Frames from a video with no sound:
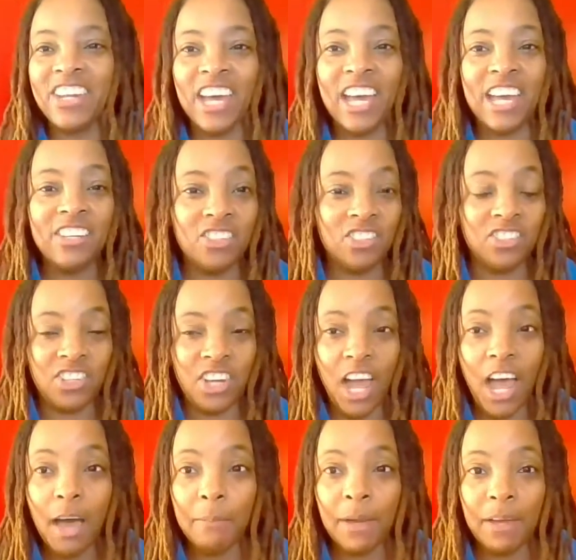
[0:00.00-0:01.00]
Nice
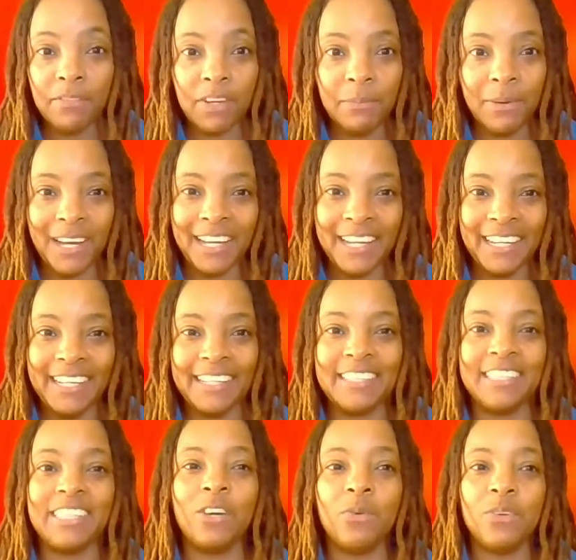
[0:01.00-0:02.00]
job,
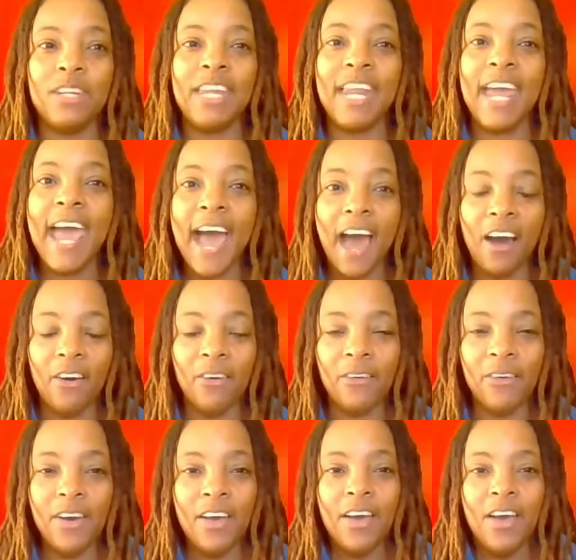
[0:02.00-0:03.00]
everybody. So
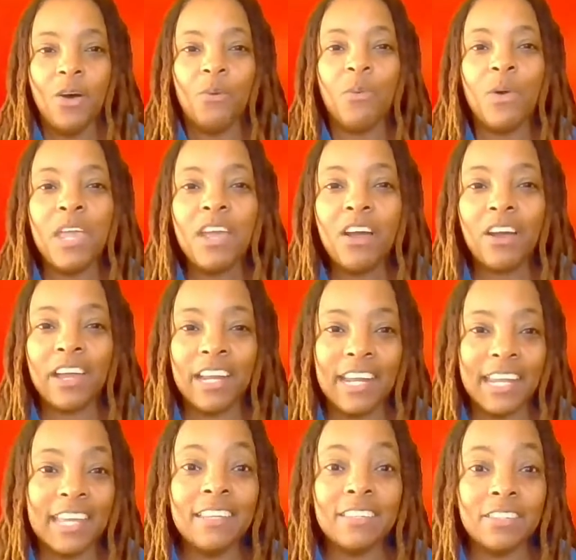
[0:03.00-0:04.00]
now we are
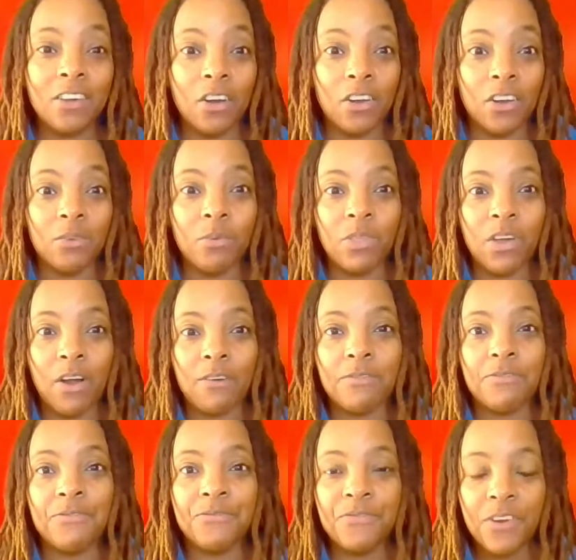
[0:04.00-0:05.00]
going to get started with
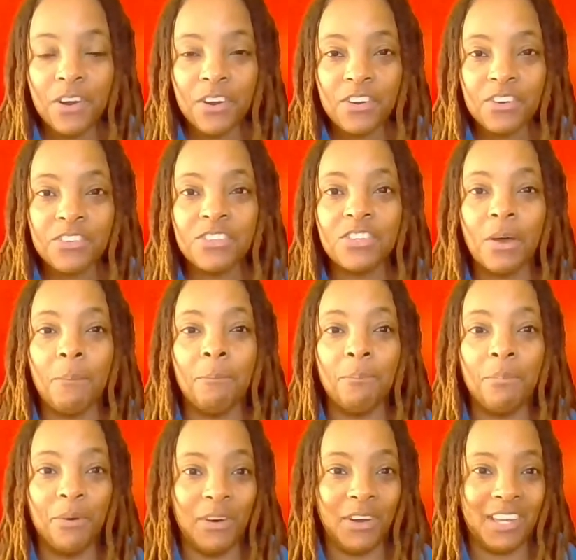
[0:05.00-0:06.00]
our first
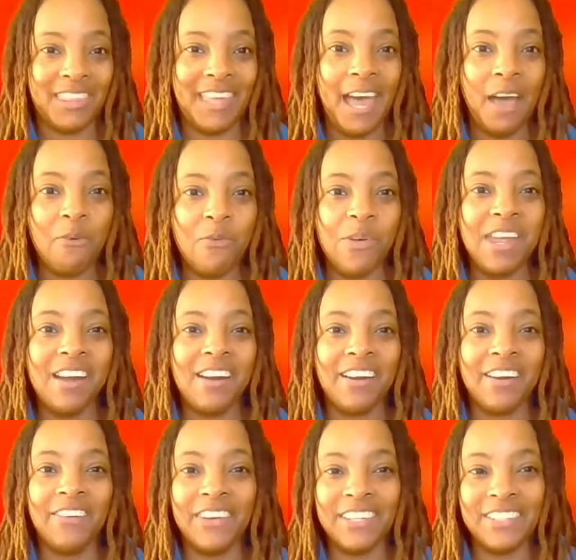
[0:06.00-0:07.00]
book that we
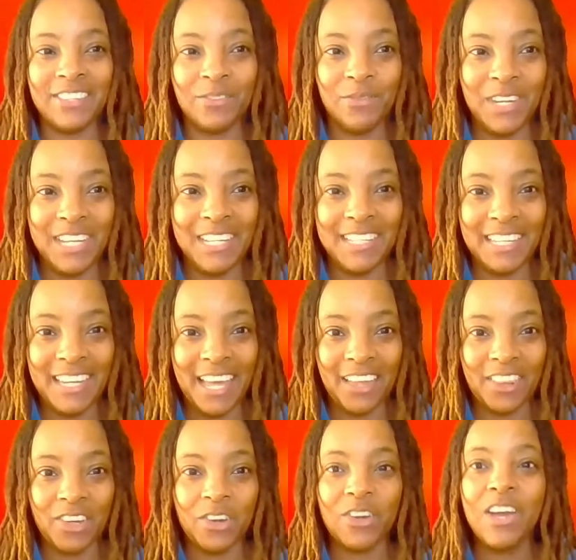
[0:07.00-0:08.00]
are going to read
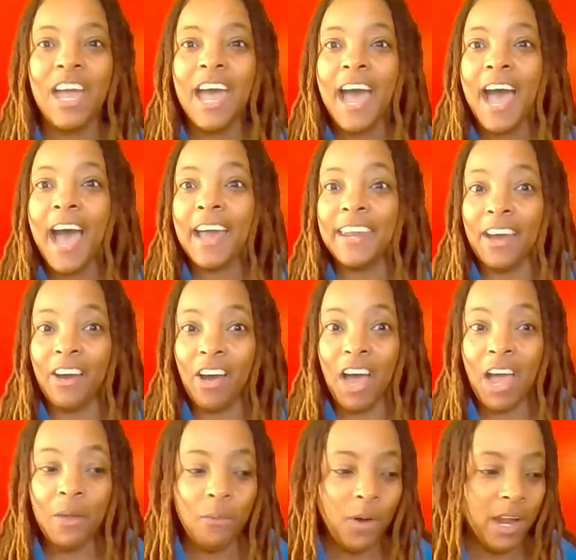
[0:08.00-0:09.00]
together.
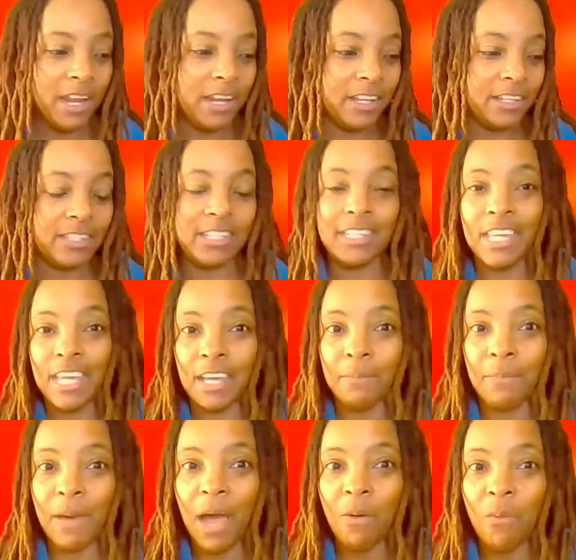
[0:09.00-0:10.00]
Now, I wanted us to
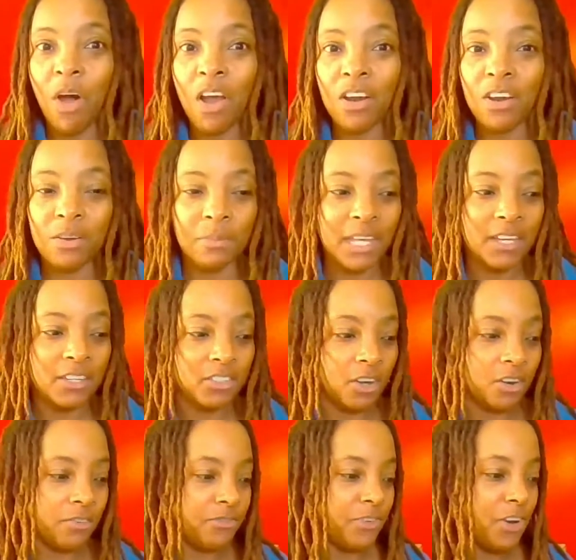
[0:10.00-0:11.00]
think about water because
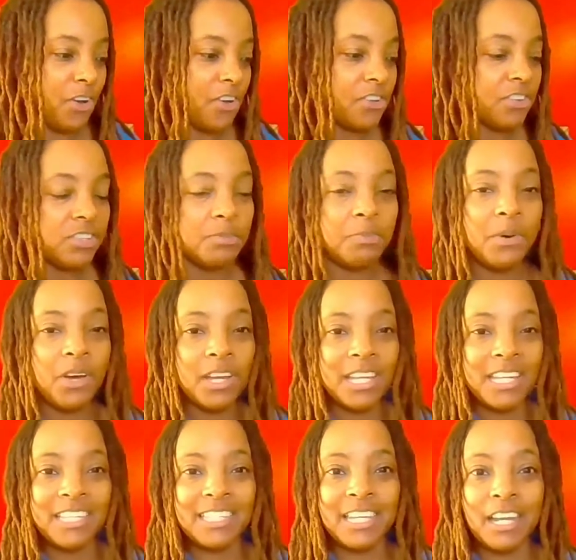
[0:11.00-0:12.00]
our first
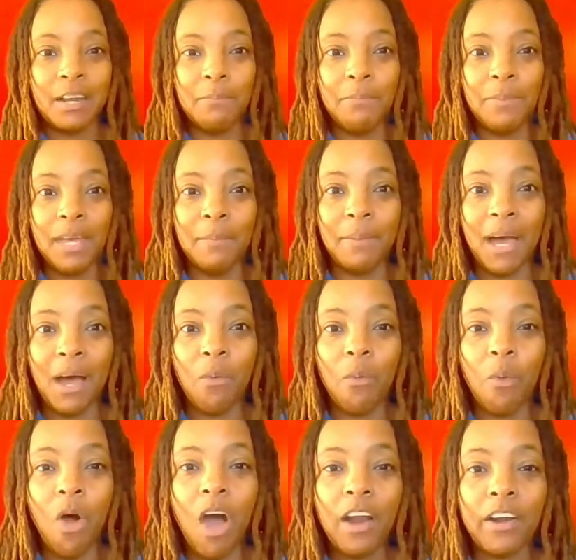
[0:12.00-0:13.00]
book is going to be
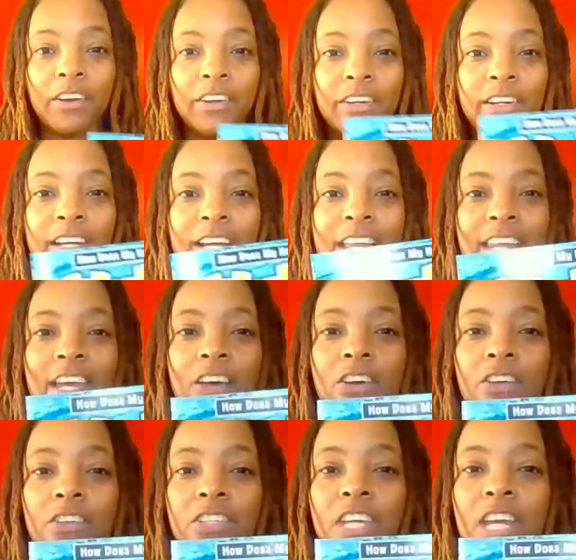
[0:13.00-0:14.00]
about water.
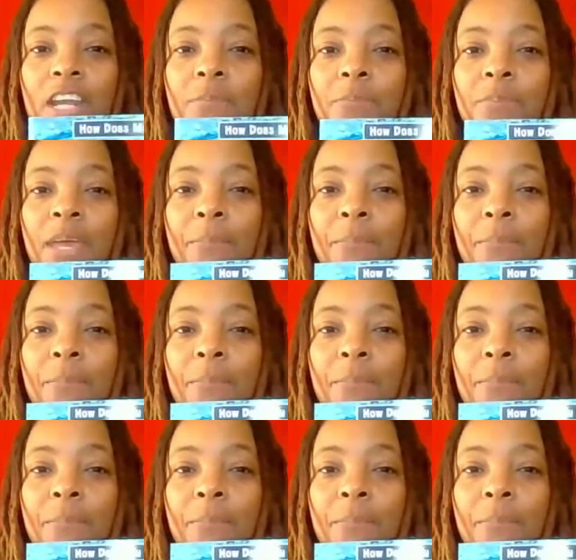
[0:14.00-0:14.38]
Now, it's going to